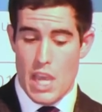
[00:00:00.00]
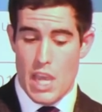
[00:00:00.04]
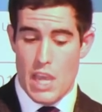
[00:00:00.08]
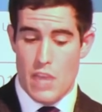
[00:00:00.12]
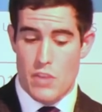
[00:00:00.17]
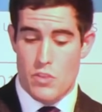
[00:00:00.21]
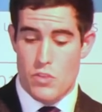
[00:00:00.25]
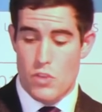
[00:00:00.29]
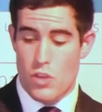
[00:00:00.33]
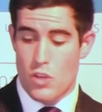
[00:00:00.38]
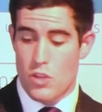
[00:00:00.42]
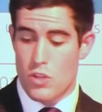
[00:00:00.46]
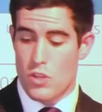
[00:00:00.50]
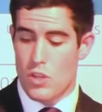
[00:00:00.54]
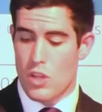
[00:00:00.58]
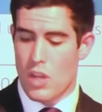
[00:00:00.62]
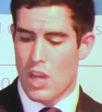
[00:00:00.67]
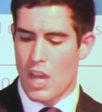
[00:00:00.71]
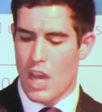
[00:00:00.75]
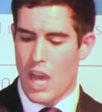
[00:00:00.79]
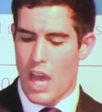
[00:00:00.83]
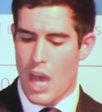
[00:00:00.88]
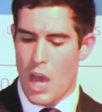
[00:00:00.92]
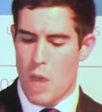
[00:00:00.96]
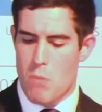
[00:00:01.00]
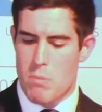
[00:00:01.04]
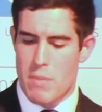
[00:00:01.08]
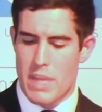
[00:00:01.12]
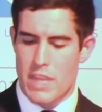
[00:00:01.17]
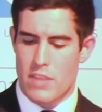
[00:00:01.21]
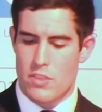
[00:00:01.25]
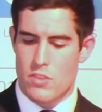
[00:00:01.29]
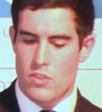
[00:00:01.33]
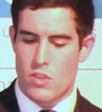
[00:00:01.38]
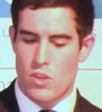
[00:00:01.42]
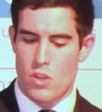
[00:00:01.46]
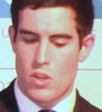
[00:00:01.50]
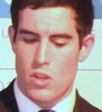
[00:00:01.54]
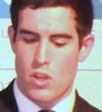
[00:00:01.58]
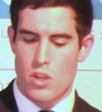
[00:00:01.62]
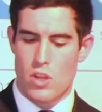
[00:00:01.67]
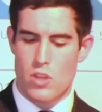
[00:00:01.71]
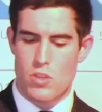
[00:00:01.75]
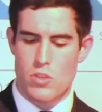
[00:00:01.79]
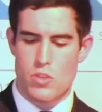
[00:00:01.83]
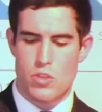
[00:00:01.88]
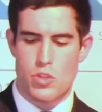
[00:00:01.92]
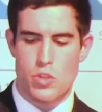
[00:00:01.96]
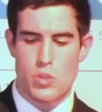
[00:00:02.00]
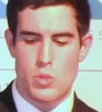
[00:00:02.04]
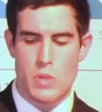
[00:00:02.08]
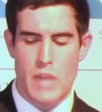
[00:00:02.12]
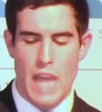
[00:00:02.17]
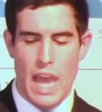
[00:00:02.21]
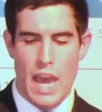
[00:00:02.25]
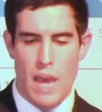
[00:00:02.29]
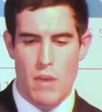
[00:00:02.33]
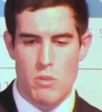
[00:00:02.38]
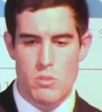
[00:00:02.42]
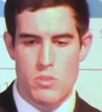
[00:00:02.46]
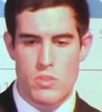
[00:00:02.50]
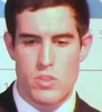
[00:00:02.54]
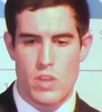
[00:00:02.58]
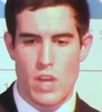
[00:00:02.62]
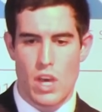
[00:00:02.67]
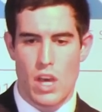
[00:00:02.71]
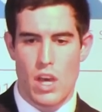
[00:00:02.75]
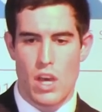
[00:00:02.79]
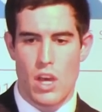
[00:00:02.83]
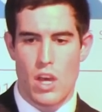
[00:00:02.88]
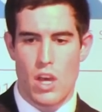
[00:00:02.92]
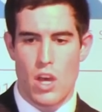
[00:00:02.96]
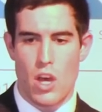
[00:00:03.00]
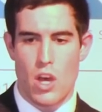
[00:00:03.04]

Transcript: is a means to counter